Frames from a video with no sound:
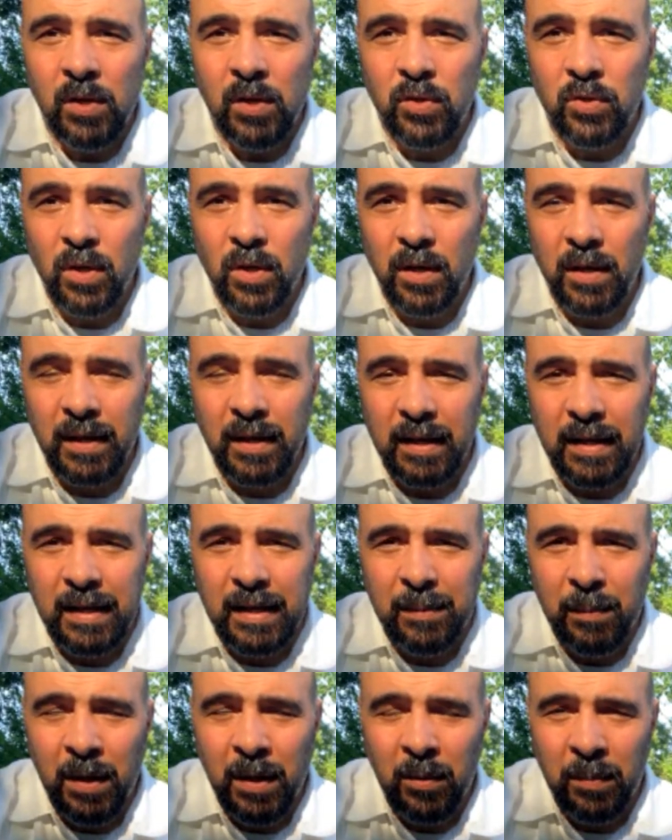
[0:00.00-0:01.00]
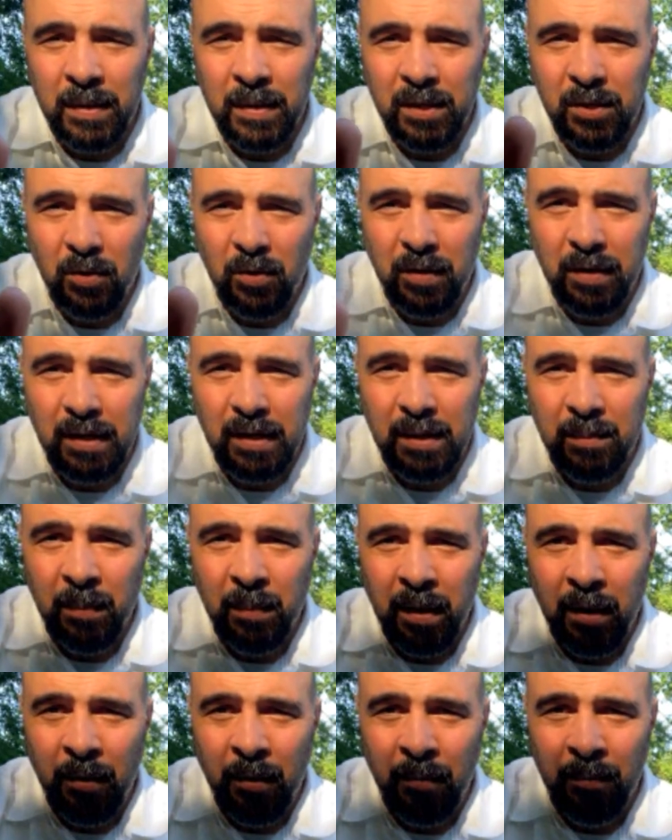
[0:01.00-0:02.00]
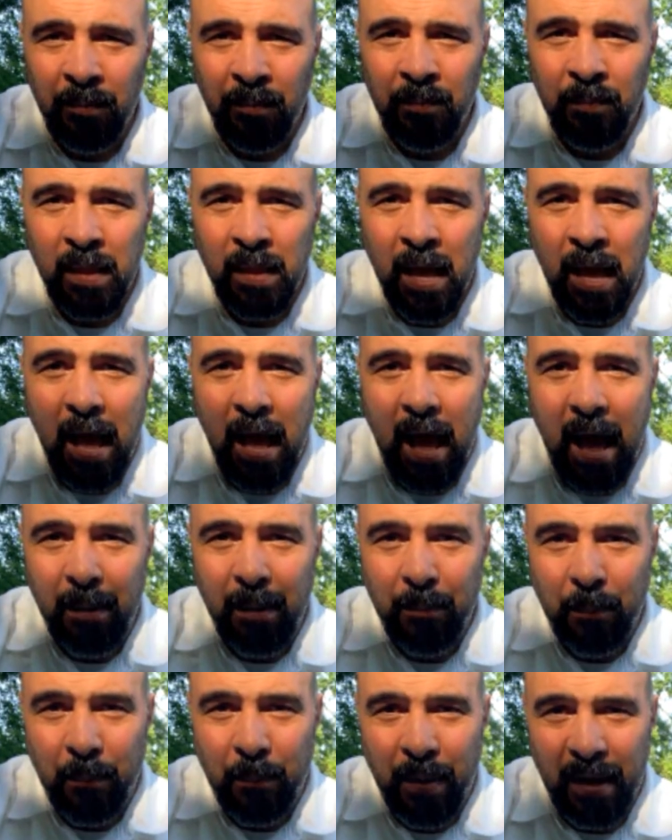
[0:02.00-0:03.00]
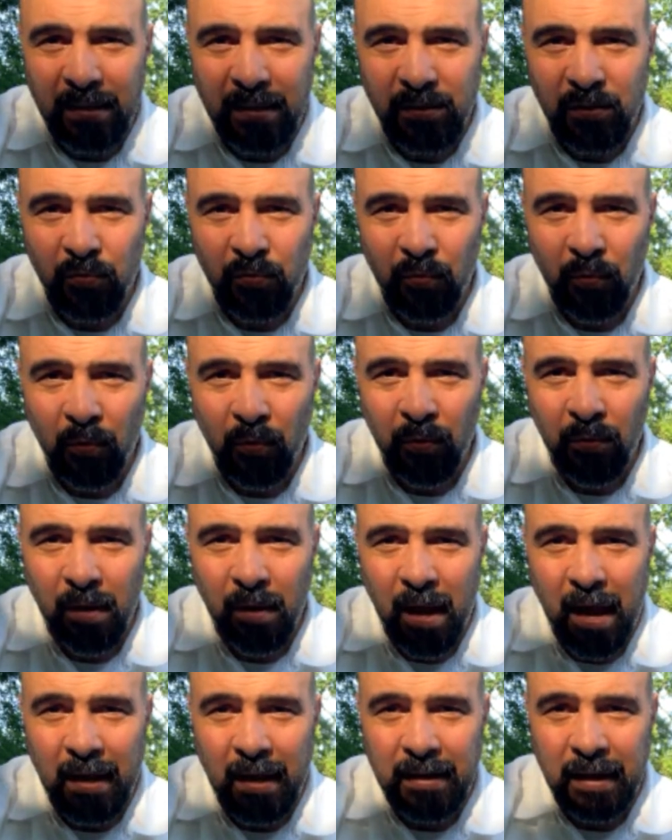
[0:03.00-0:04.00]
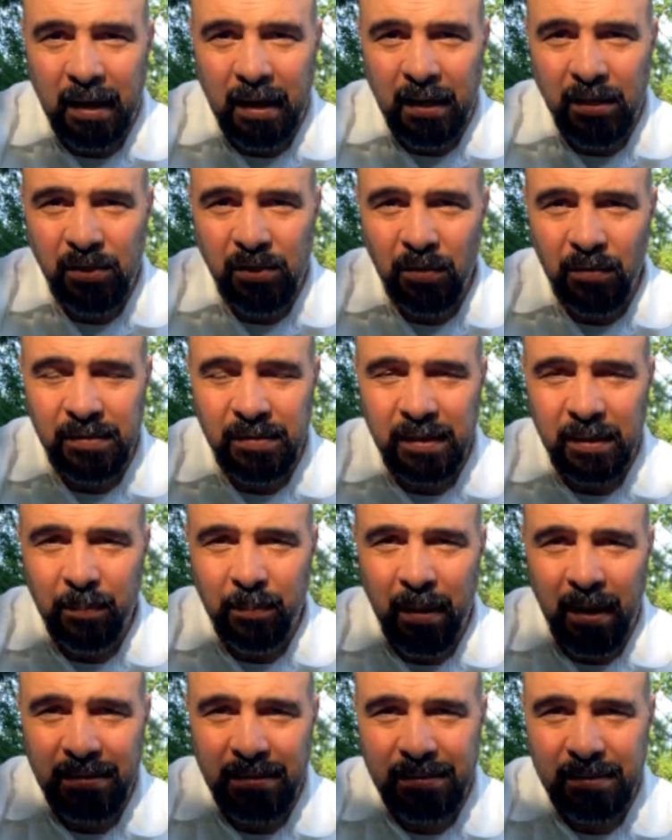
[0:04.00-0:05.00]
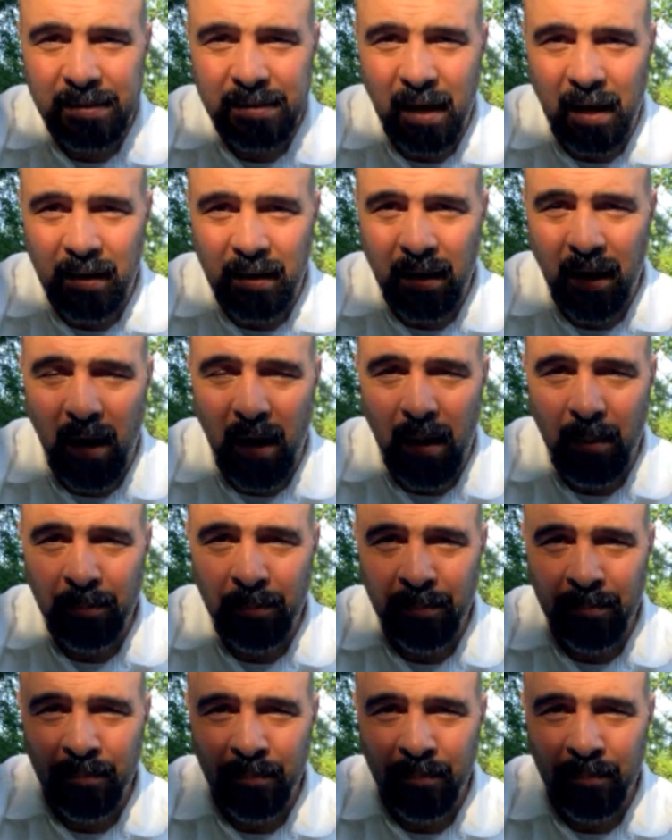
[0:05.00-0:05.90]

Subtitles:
You're going to email me your email at petsrule@hocpets.com